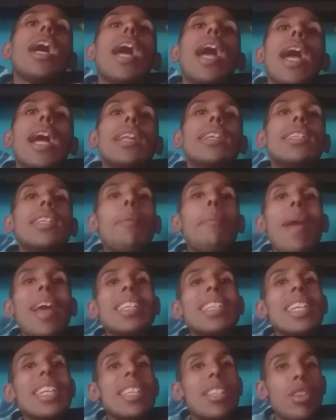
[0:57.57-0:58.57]
It is the
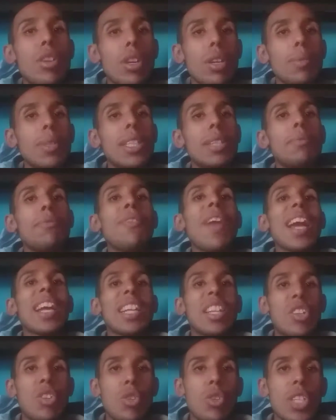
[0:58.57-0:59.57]
basic terms
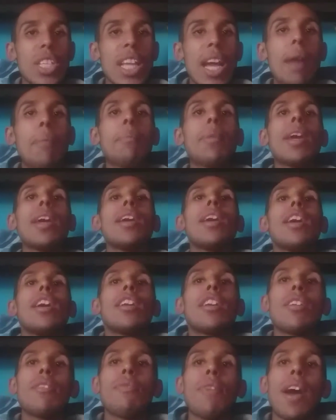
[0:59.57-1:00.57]
vectors can be
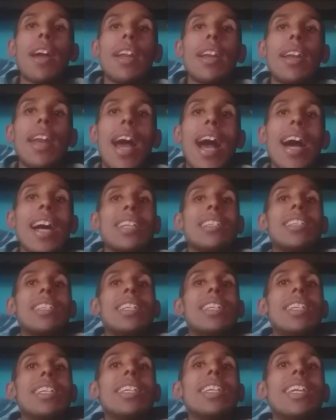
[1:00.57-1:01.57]
defined as
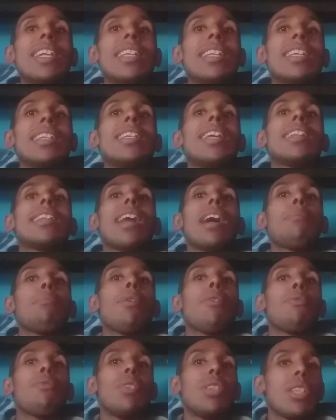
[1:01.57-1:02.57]
it is a type
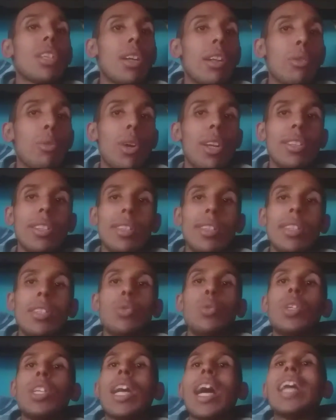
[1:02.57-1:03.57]
of physical quantities
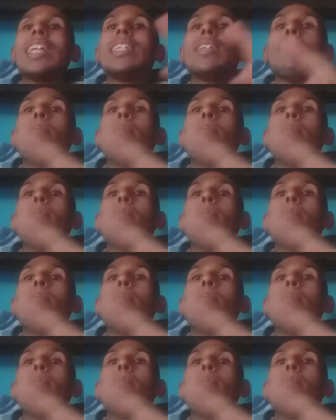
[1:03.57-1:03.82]
which has a